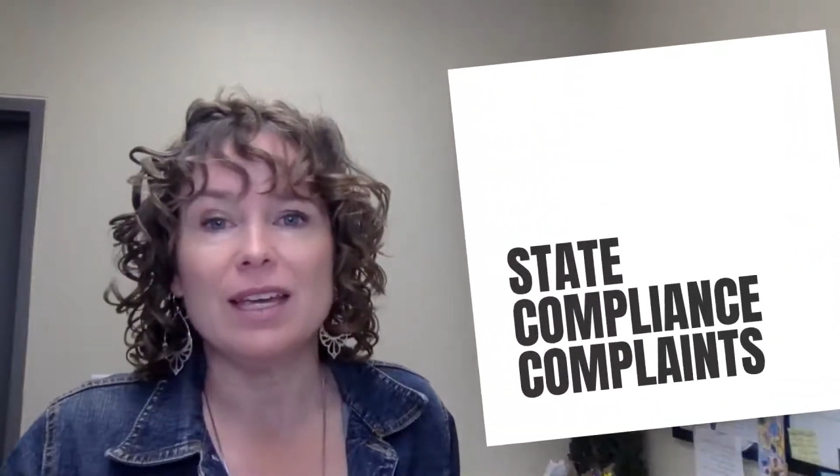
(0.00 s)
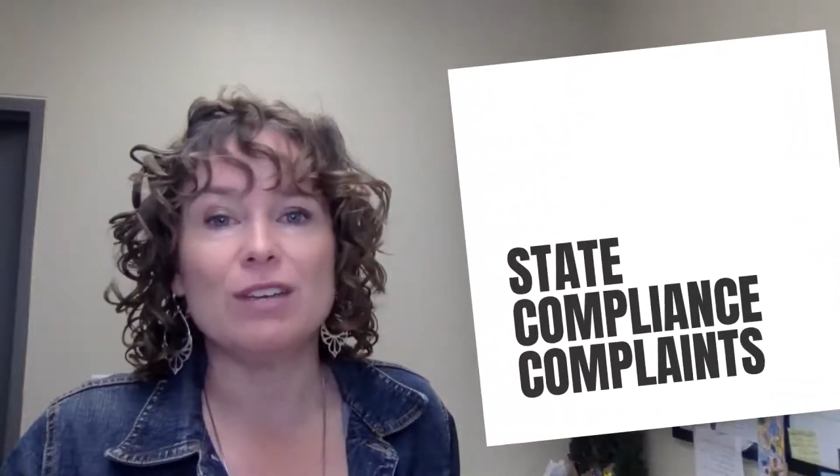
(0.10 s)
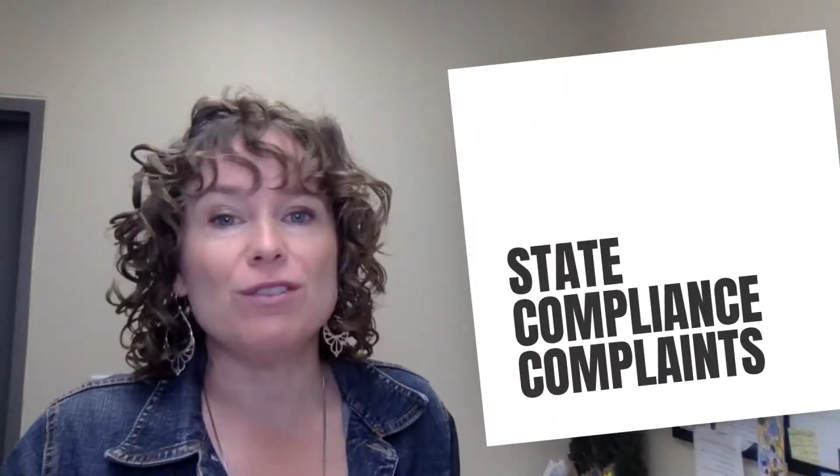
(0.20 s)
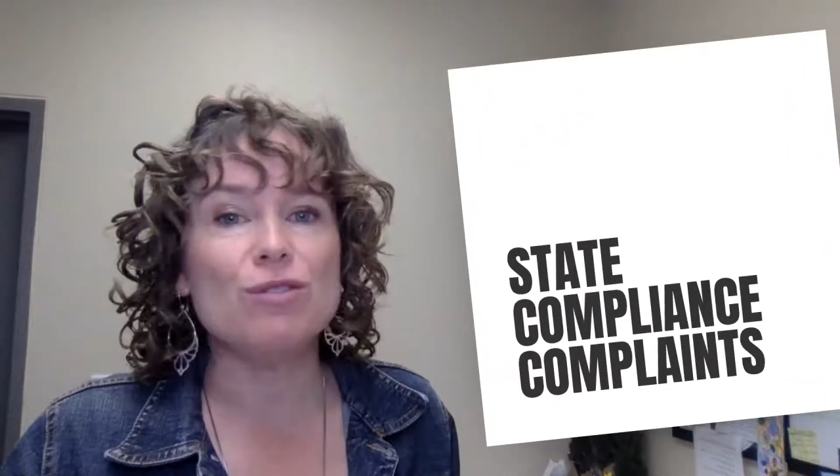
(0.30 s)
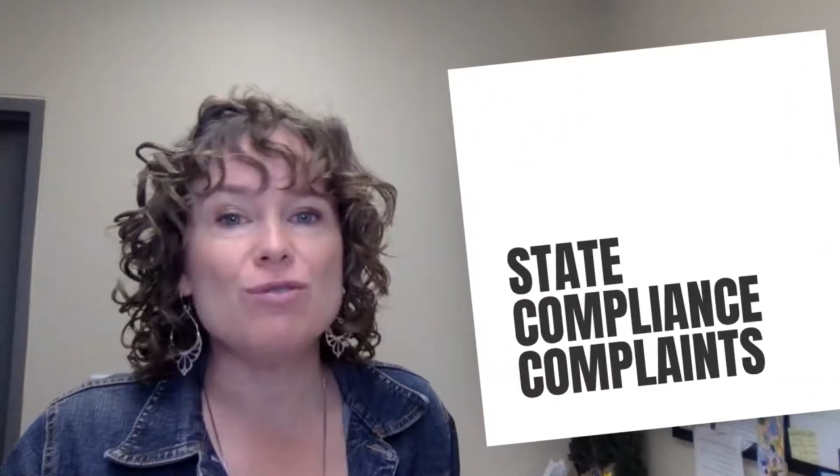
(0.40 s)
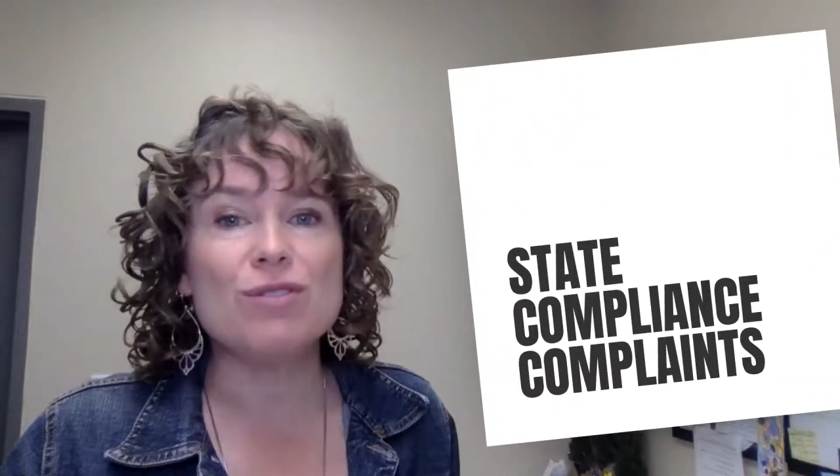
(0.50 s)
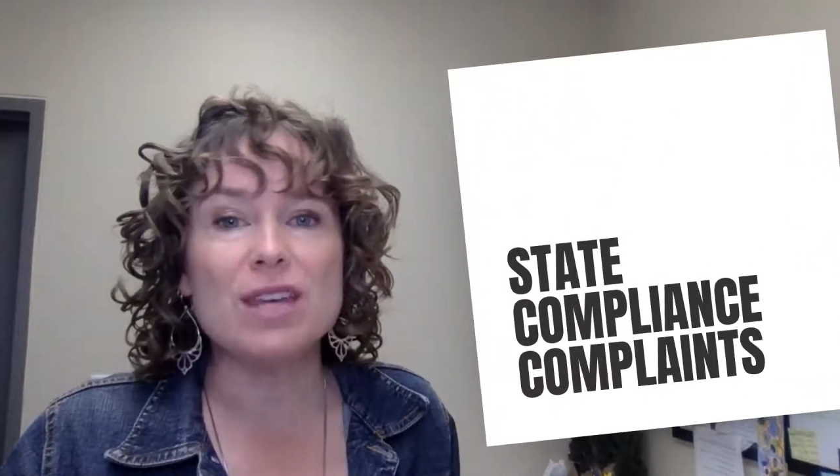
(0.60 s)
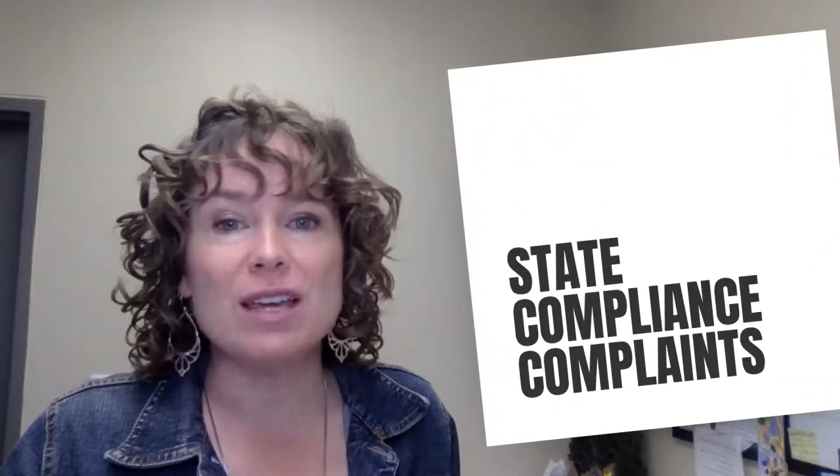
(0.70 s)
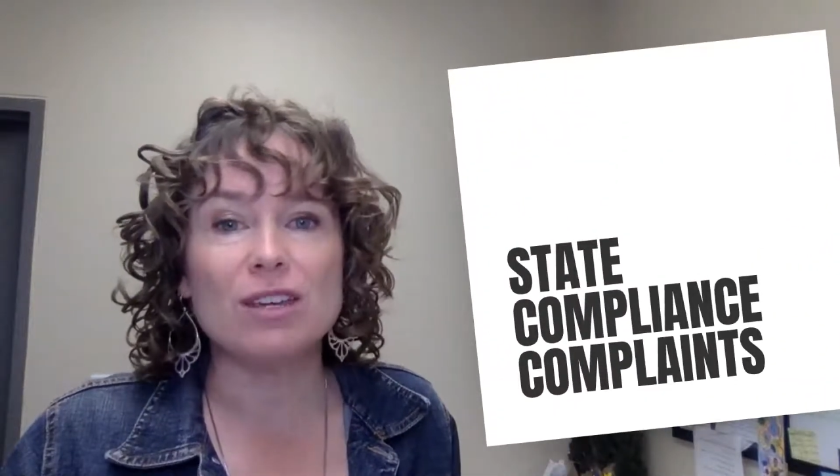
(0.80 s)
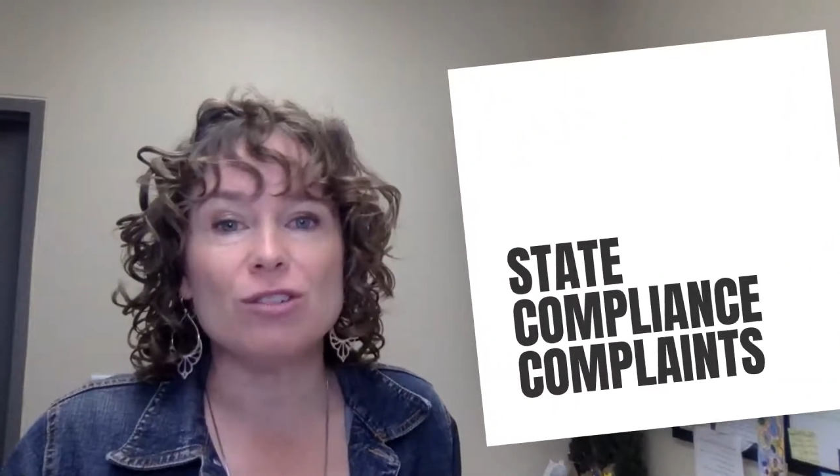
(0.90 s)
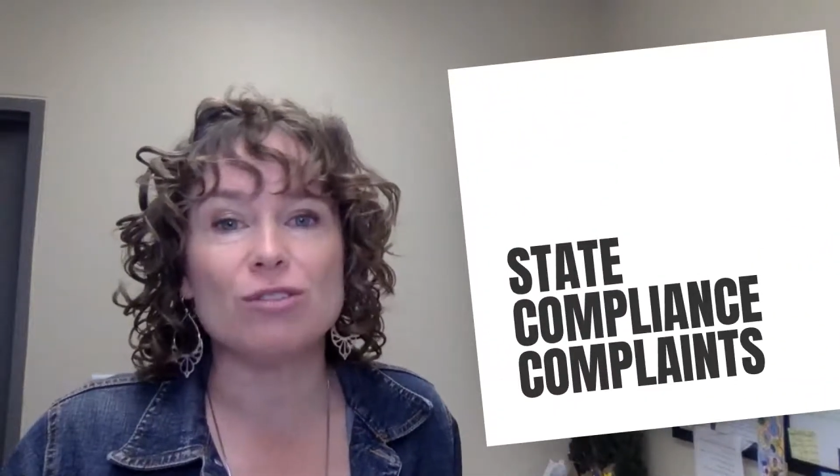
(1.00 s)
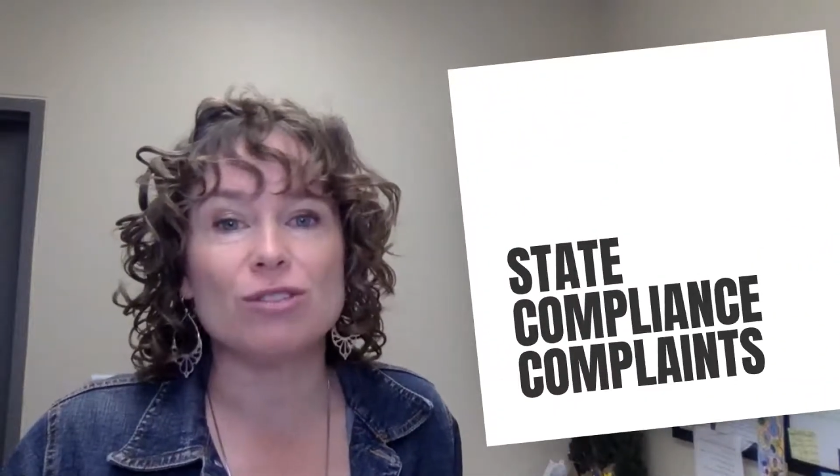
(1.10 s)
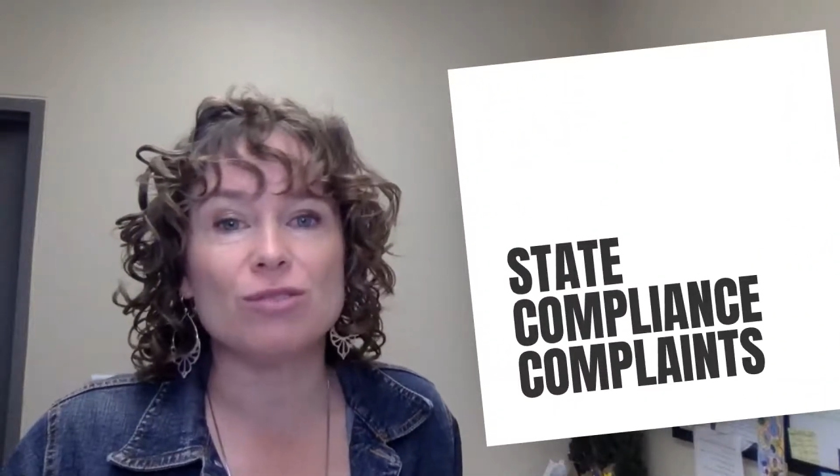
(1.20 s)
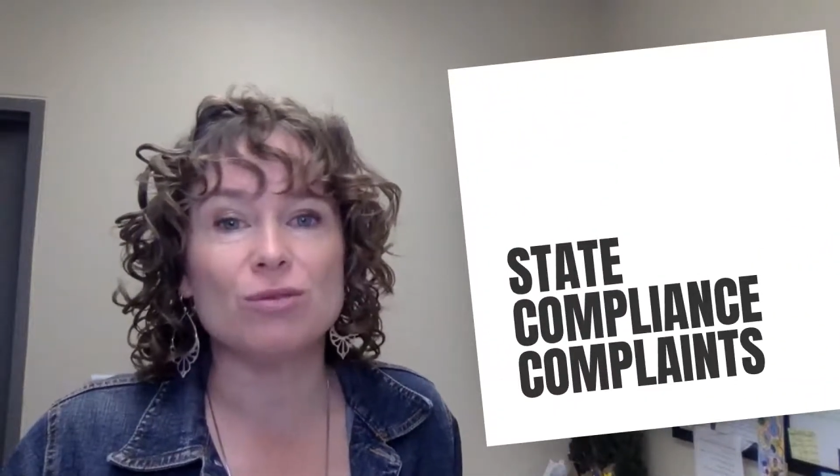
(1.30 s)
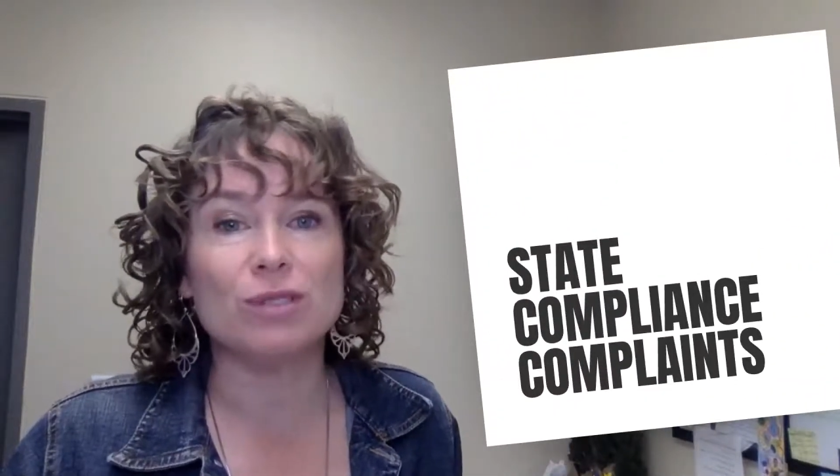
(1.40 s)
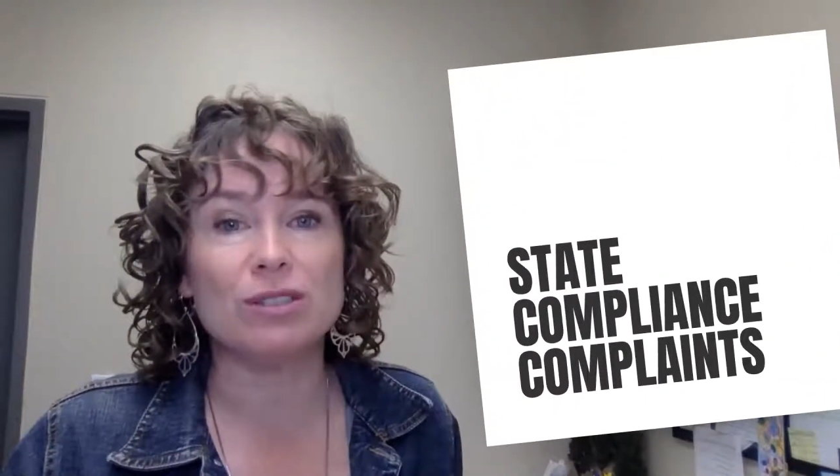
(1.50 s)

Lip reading: If you think your school